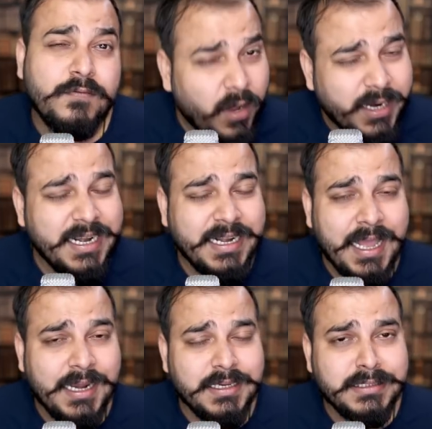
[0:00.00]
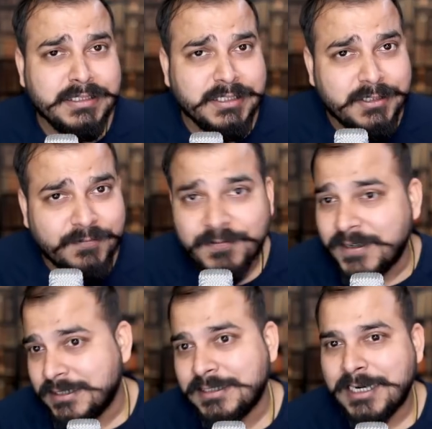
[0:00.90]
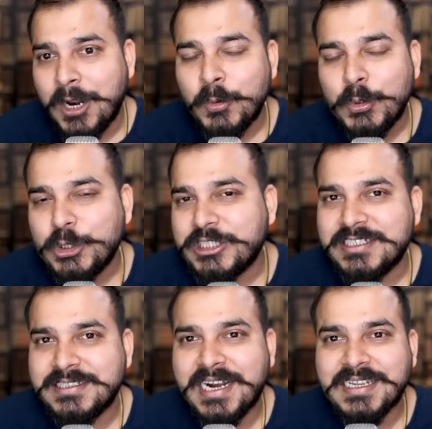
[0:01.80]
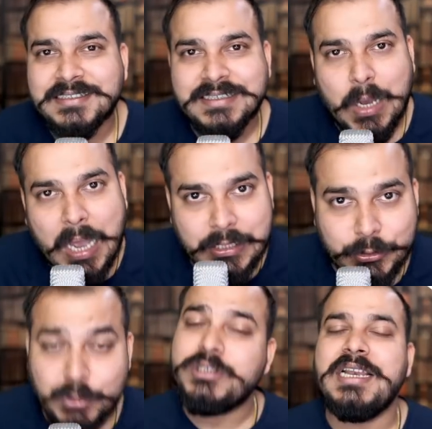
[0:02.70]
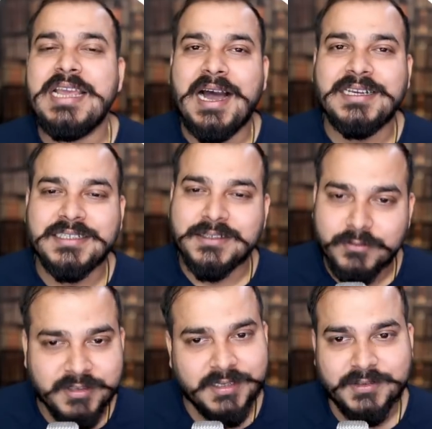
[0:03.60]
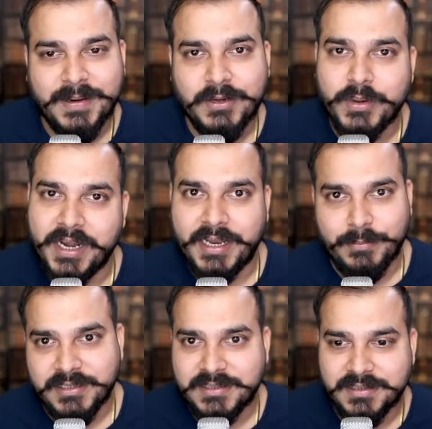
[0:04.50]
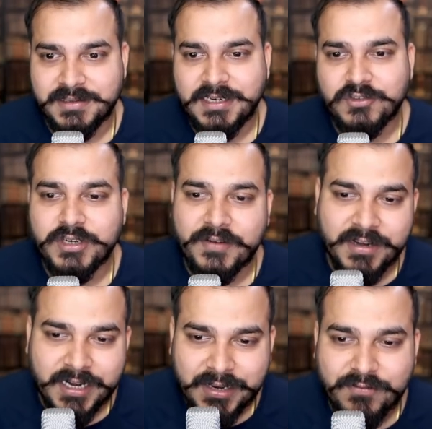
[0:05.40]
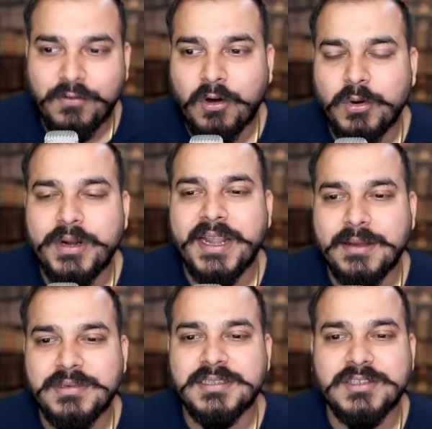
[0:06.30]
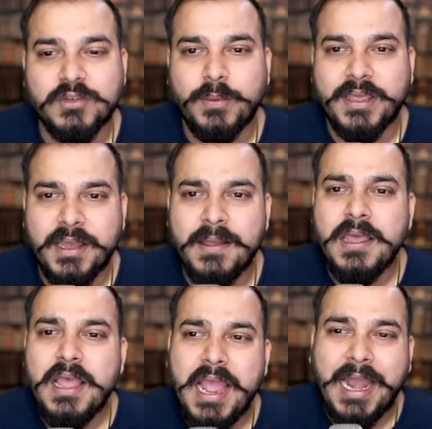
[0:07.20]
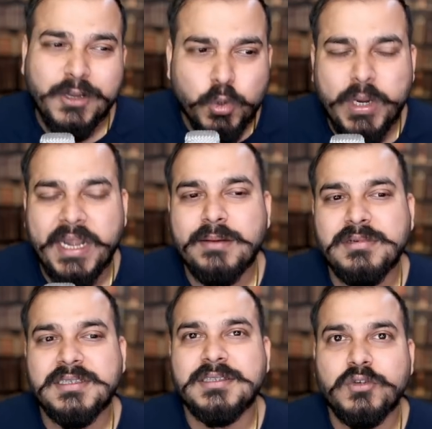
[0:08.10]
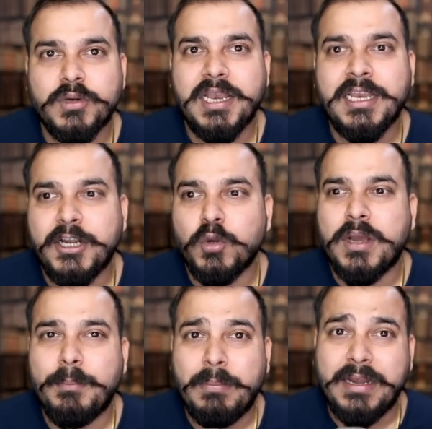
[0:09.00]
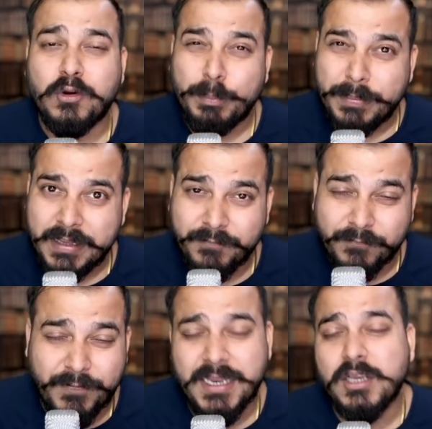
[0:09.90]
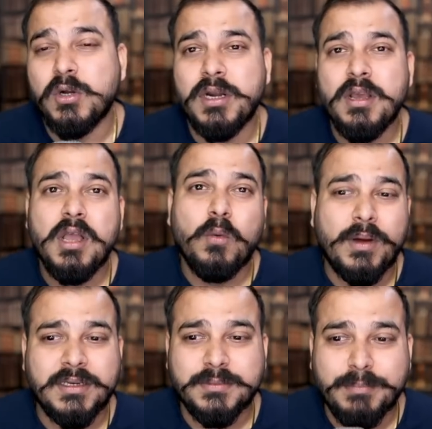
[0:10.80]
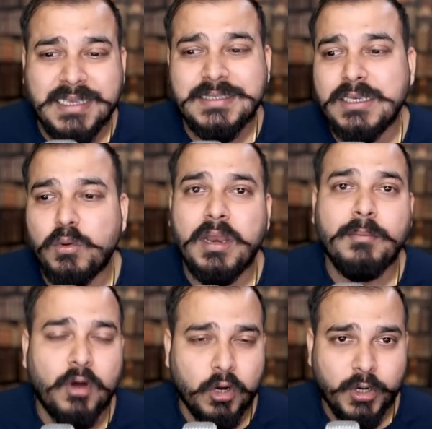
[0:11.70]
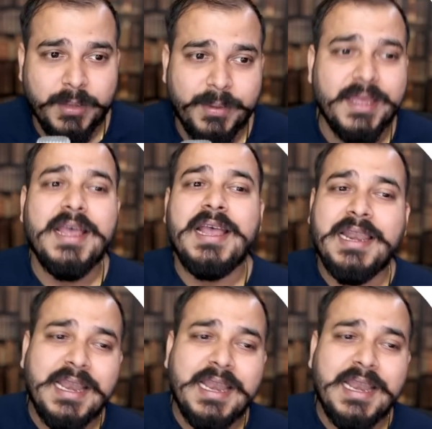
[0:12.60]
For a data analyst, the first round questions that is usually asked is with respect to databases, right? So definitely follow databases over here, and two databases you really need to complete or be very good. One is MySQL and MongoDB.